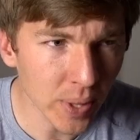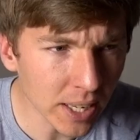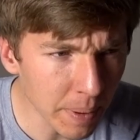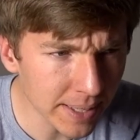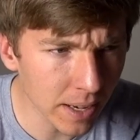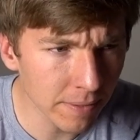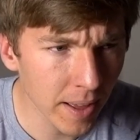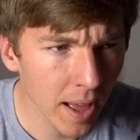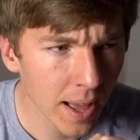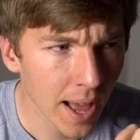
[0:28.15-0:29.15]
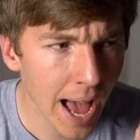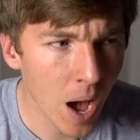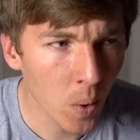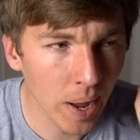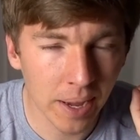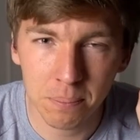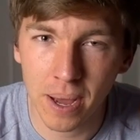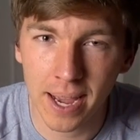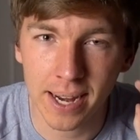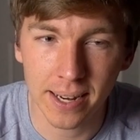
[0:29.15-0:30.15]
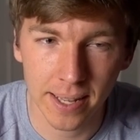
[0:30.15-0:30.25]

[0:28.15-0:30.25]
I thought to myself, how can I combine